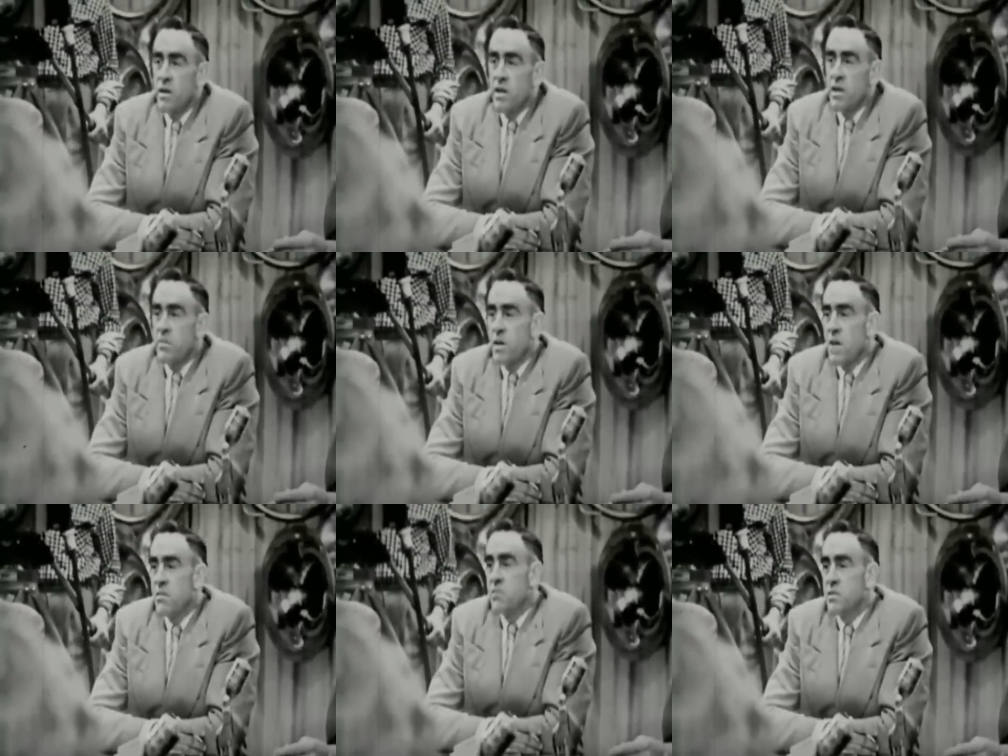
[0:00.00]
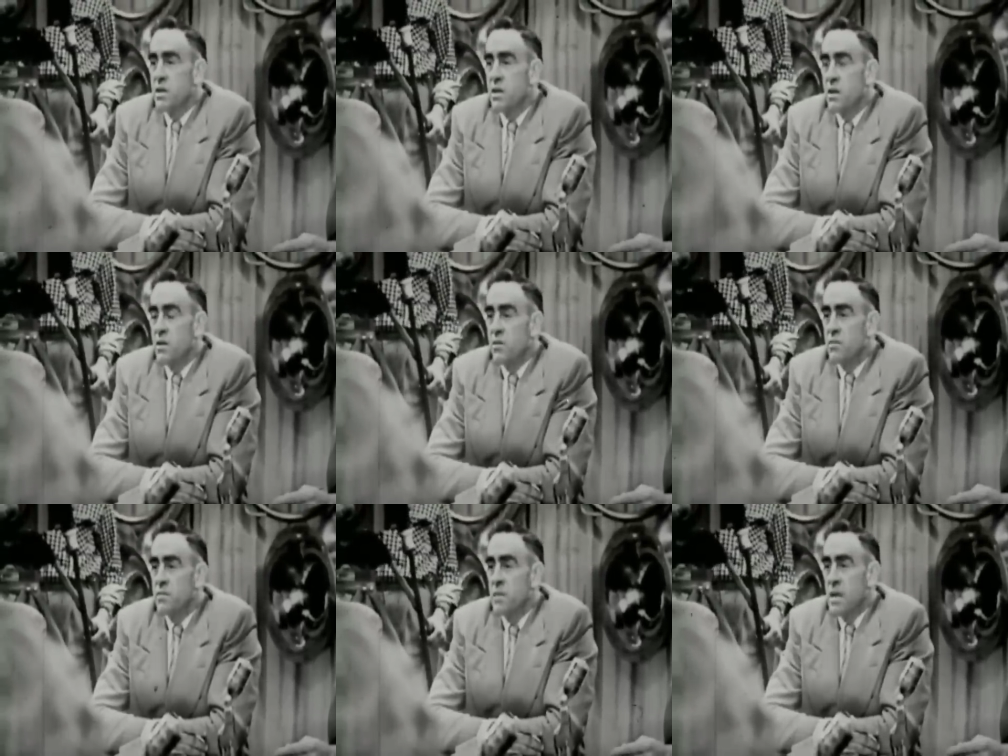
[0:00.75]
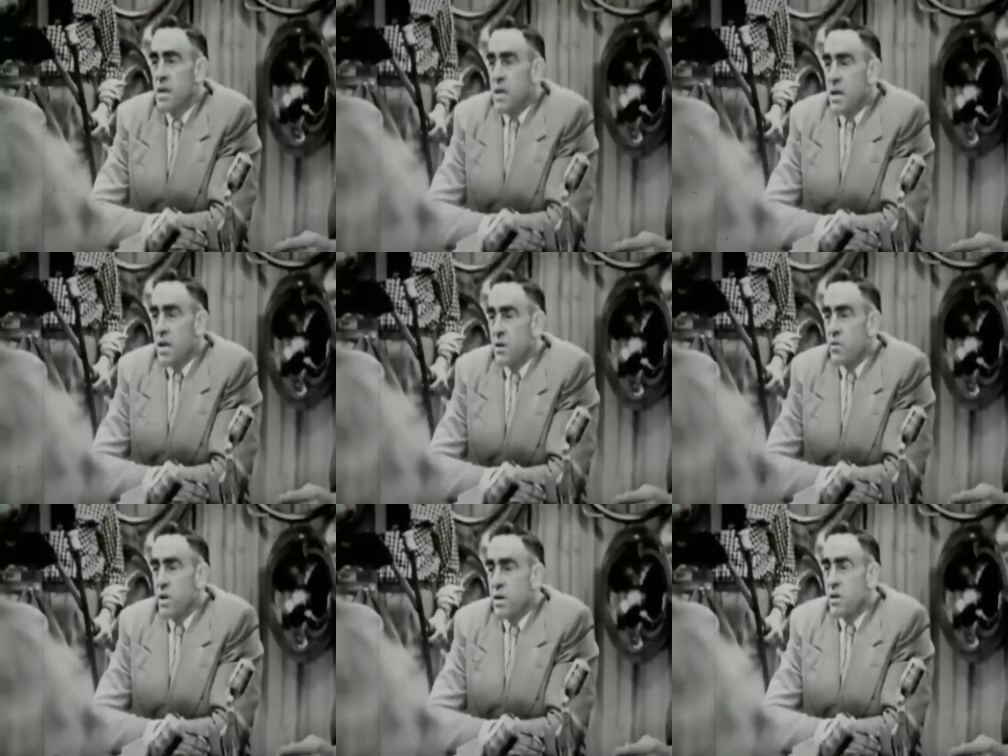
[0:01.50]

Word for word: any problems in the home. And we